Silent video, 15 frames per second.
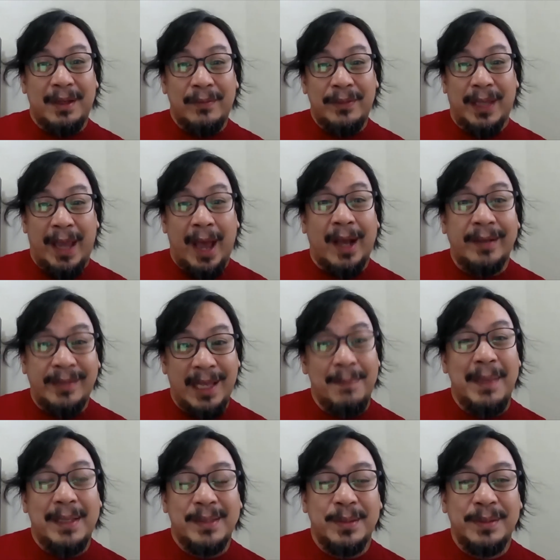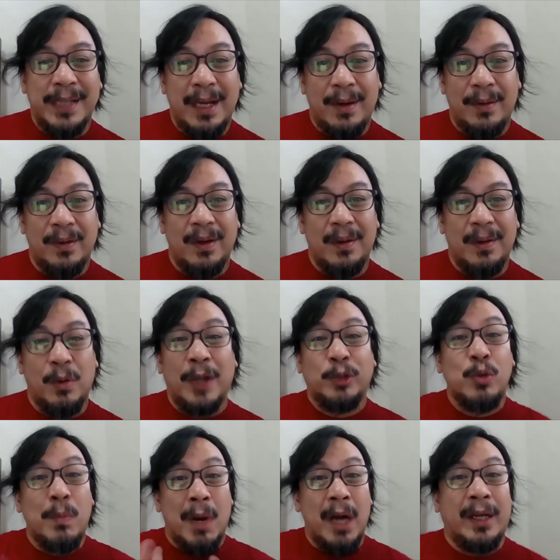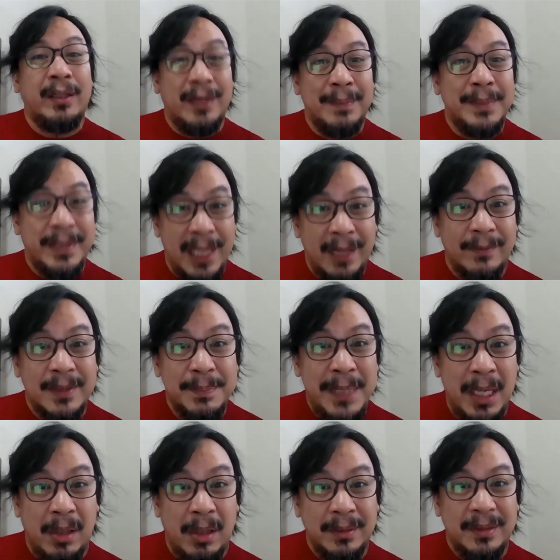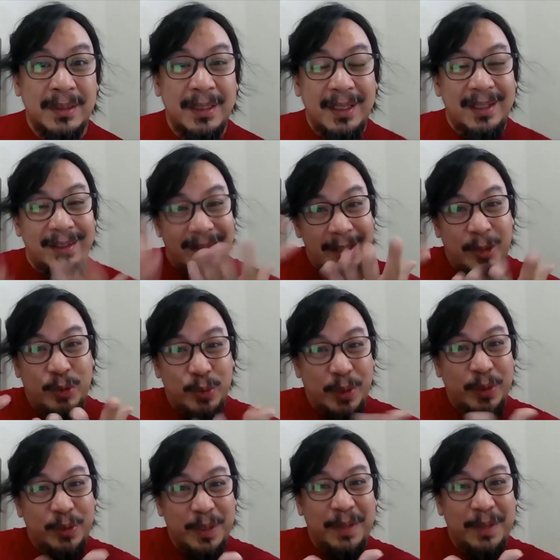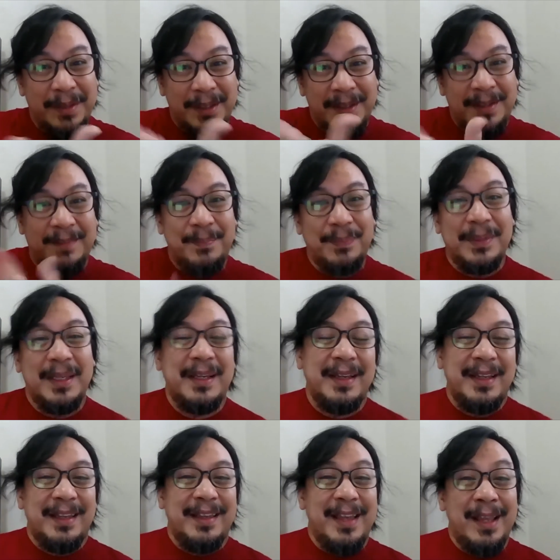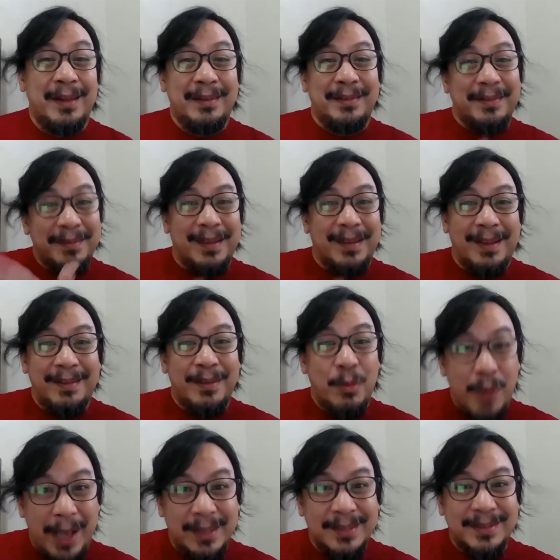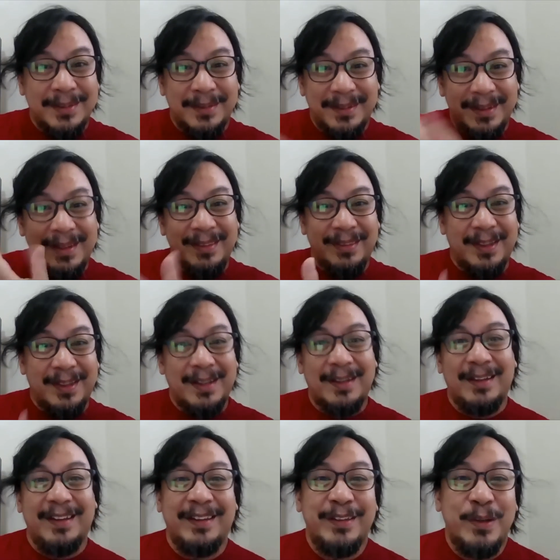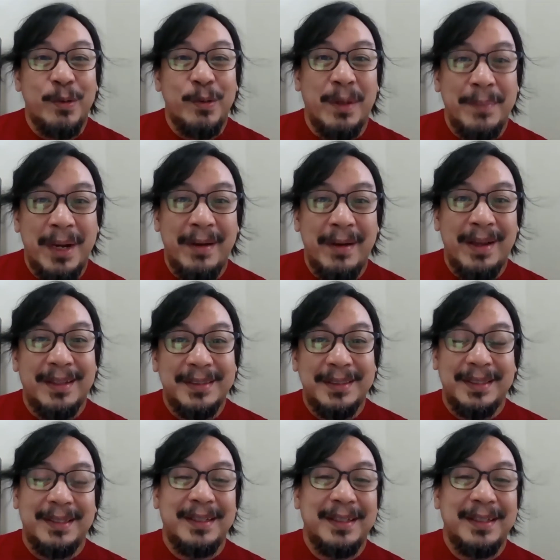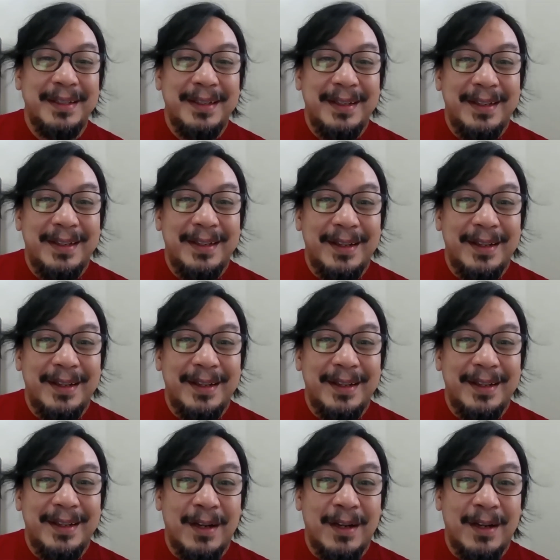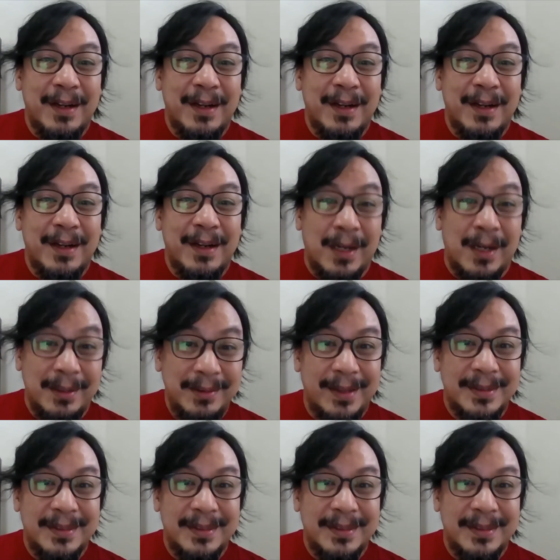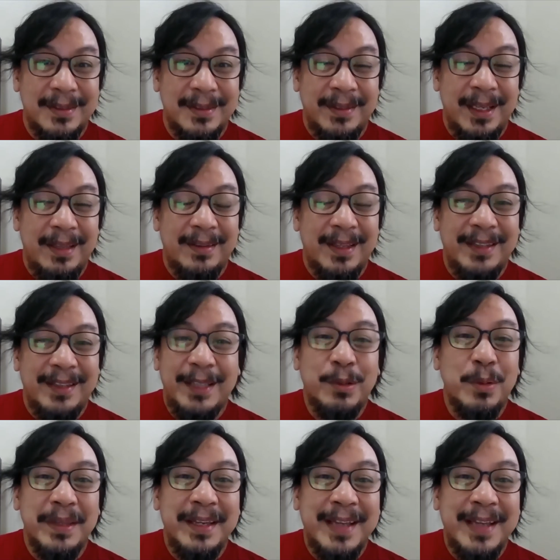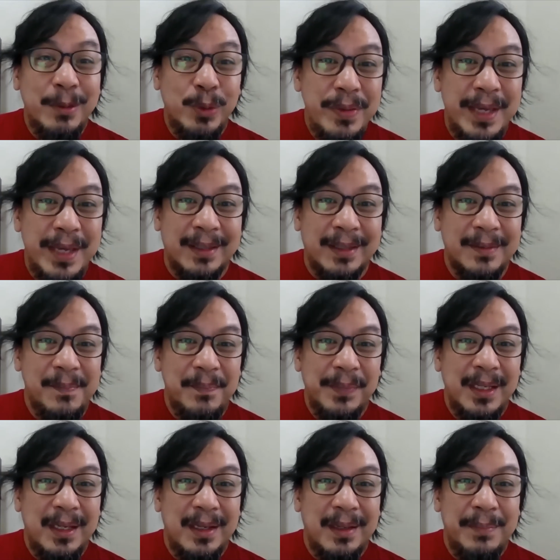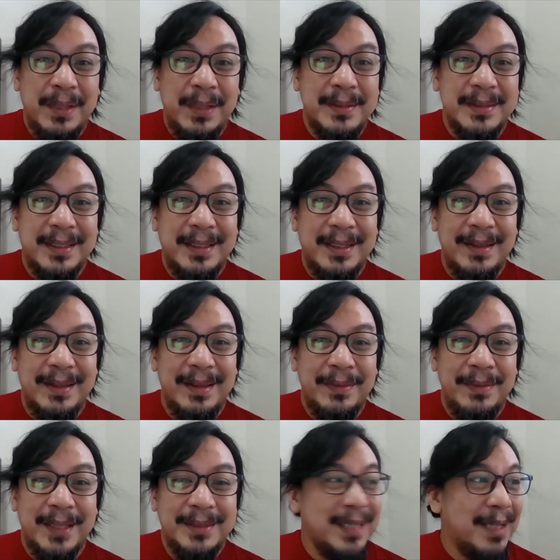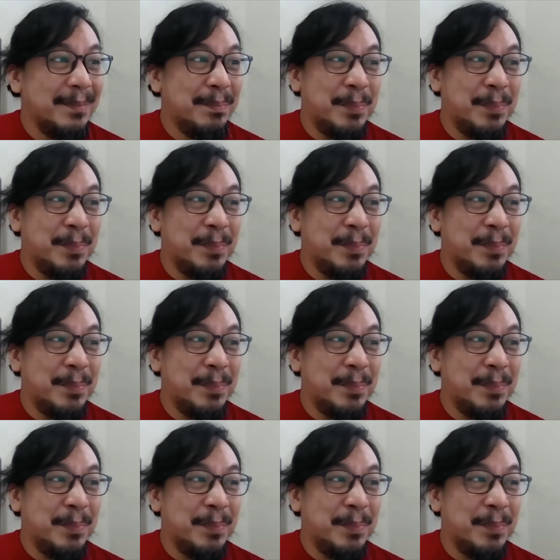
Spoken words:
academics who now want to market themselves beyond in the West, no? In the Euro-American context, they can't do that because that's not part of